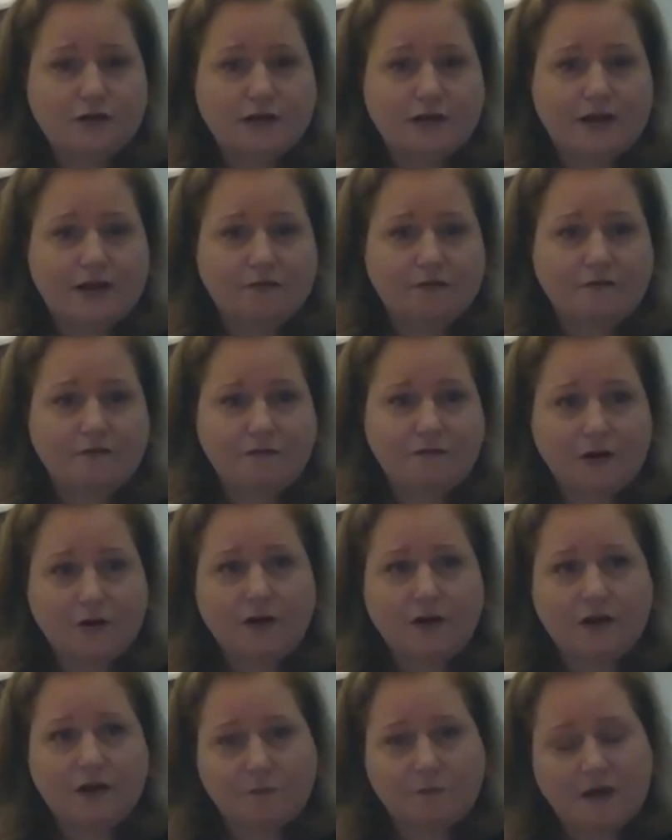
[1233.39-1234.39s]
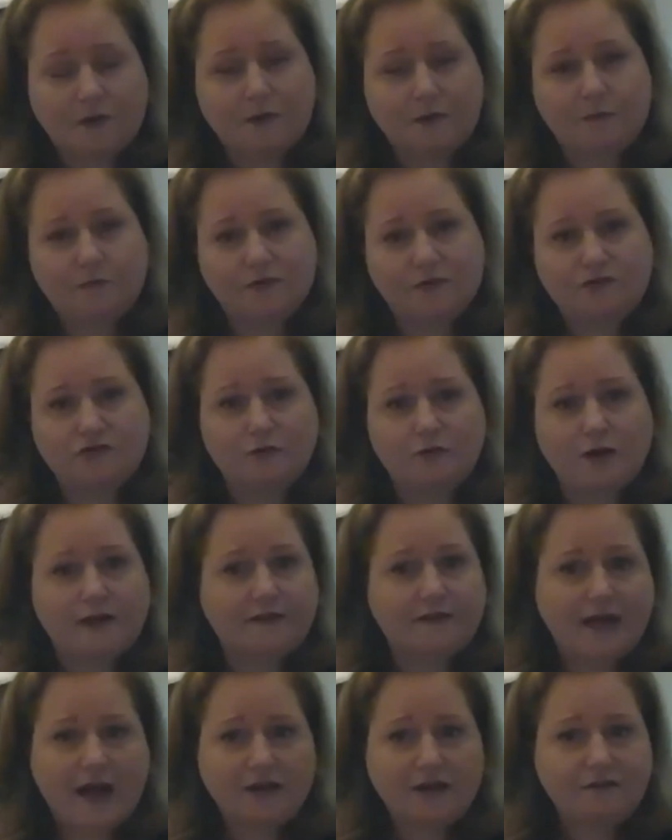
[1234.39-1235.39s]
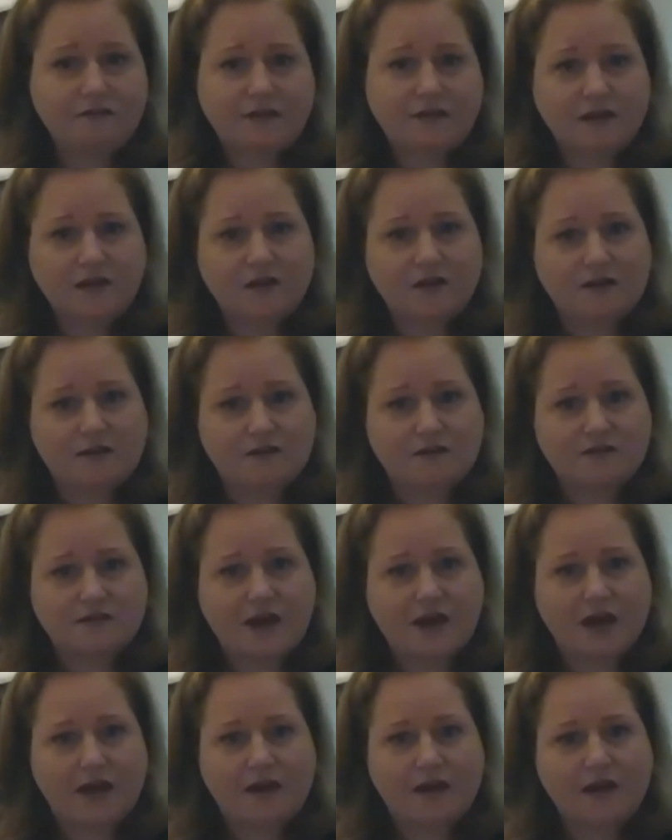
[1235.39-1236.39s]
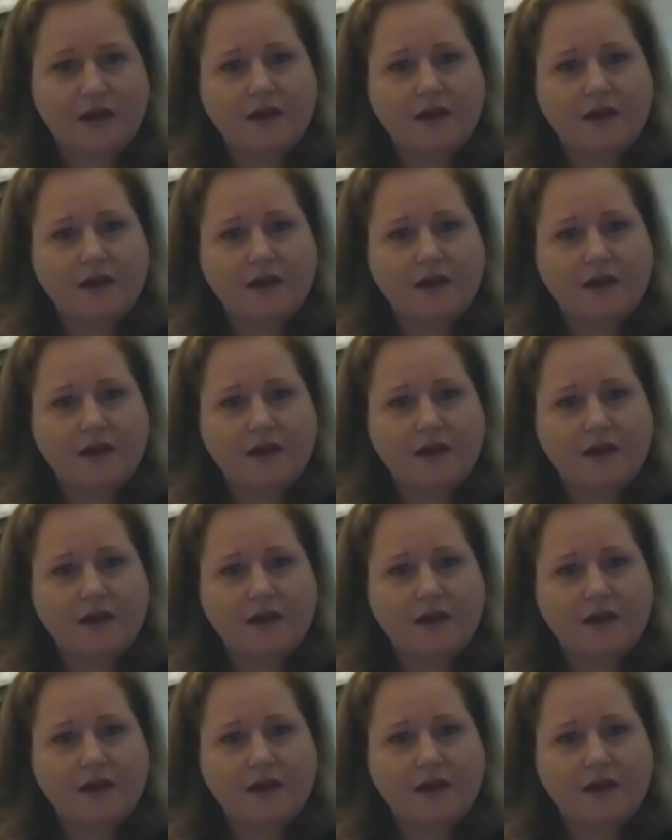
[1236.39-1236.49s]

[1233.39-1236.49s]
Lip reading: And fear can make people do a lot of things that